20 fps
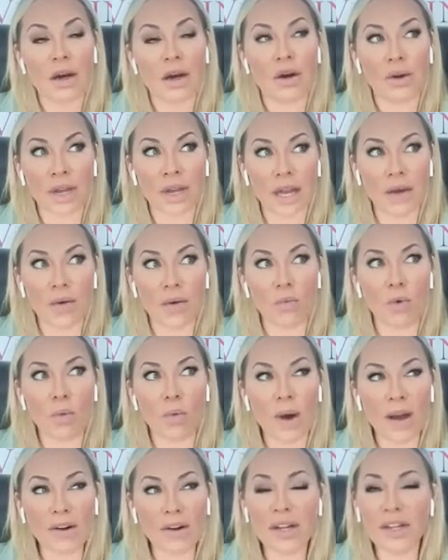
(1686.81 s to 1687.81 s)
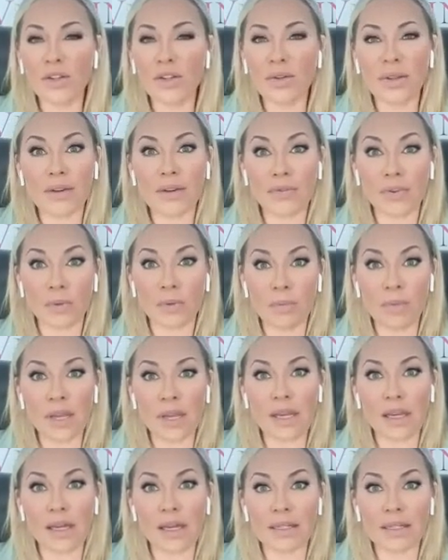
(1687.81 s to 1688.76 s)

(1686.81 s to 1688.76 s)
Okay, well, why don't I do that for me?